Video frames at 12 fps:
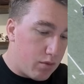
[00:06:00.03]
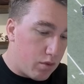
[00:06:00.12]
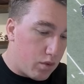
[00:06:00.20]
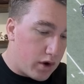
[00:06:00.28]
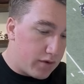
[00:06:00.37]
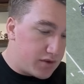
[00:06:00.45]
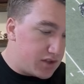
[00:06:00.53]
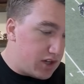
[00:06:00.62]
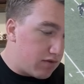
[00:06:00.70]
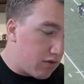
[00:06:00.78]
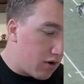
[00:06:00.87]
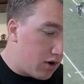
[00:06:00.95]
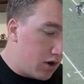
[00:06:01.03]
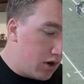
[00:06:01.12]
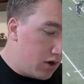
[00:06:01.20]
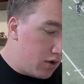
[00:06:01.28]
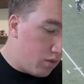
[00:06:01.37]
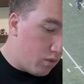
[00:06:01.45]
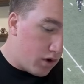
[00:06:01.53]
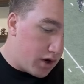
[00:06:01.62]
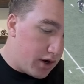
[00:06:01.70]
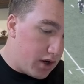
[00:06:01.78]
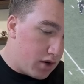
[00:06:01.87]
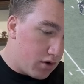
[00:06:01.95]
1 receiver,
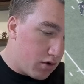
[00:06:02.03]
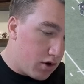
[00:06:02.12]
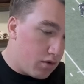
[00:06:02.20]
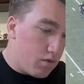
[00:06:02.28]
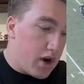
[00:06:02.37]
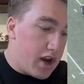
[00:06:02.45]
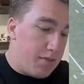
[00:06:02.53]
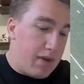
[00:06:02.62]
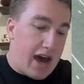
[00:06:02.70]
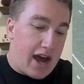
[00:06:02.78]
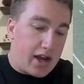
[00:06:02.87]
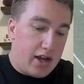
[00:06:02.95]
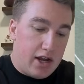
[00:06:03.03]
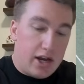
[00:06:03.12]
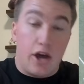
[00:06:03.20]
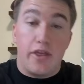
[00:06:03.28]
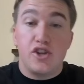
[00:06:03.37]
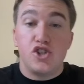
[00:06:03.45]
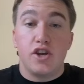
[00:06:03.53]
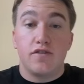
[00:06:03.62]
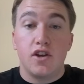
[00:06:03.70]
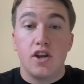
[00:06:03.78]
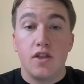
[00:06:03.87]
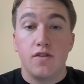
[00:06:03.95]
1 running back. Now they
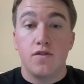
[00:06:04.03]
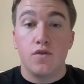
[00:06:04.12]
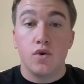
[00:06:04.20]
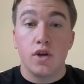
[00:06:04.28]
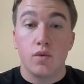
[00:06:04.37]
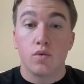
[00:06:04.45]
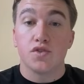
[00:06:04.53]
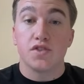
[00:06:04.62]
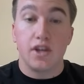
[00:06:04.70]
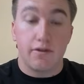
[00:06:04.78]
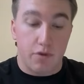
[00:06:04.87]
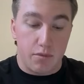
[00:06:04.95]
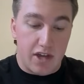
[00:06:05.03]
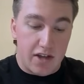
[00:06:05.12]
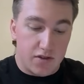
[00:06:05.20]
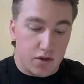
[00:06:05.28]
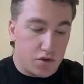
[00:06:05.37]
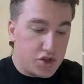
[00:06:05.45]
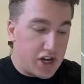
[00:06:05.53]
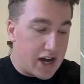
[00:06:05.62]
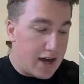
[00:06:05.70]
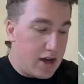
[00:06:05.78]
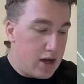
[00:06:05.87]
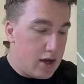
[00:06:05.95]
shifted into it. We'll see it from the end zone
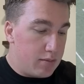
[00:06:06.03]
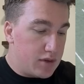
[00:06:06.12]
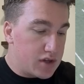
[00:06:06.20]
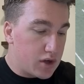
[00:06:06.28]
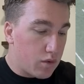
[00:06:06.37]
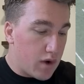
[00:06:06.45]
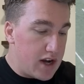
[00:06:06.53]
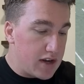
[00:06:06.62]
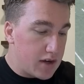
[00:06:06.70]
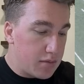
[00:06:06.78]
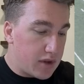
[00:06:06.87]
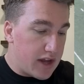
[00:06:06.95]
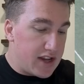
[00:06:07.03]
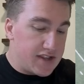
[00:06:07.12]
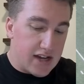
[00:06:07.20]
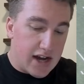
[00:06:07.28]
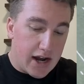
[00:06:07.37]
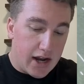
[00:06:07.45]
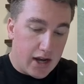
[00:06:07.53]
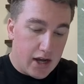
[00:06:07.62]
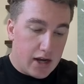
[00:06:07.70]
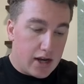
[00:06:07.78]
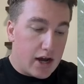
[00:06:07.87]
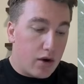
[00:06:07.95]
shot, but it's a great play design.
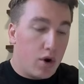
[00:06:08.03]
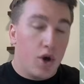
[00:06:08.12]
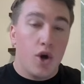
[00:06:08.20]
Now,